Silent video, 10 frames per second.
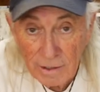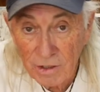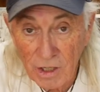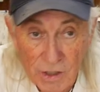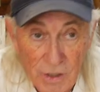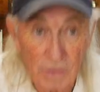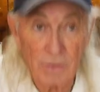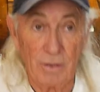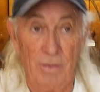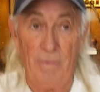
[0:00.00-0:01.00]

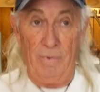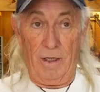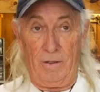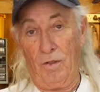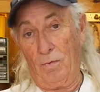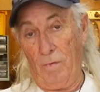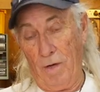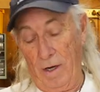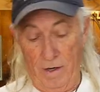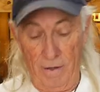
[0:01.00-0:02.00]
t-shirts like this one
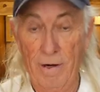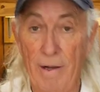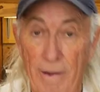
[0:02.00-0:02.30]
right here